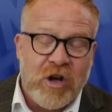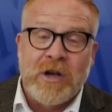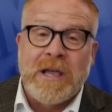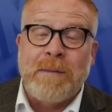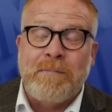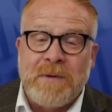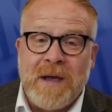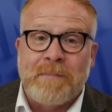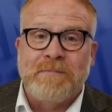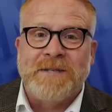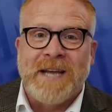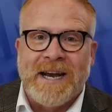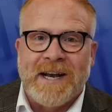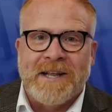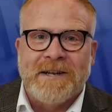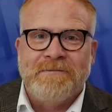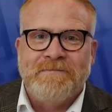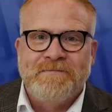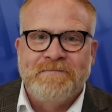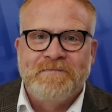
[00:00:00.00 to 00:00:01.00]
keep you
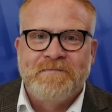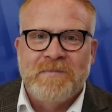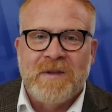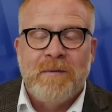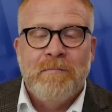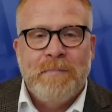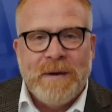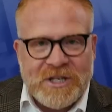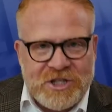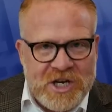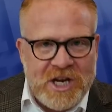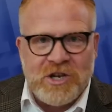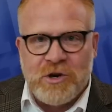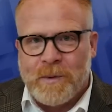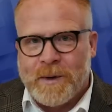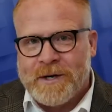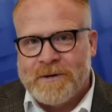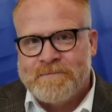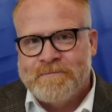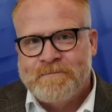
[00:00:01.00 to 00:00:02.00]
updated. Be
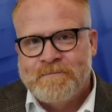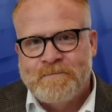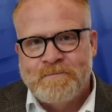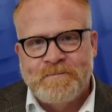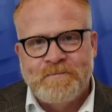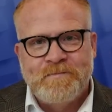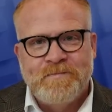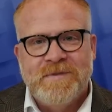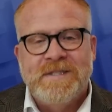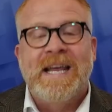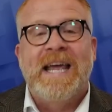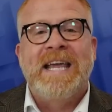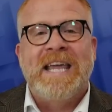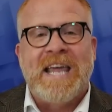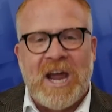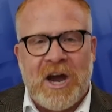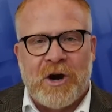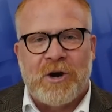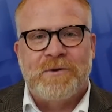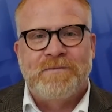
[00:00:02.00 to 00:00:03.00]
genuine. Take
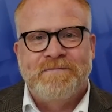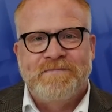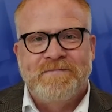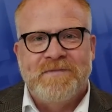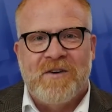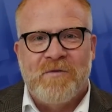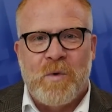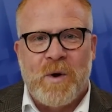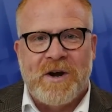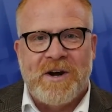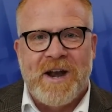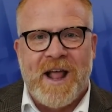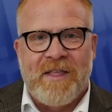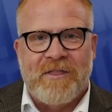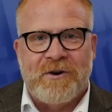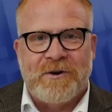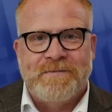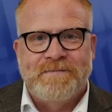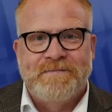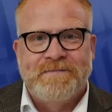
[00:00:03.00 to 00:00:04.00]
care of one
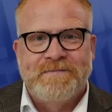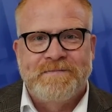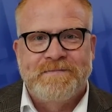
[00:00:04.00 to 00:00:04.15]
another.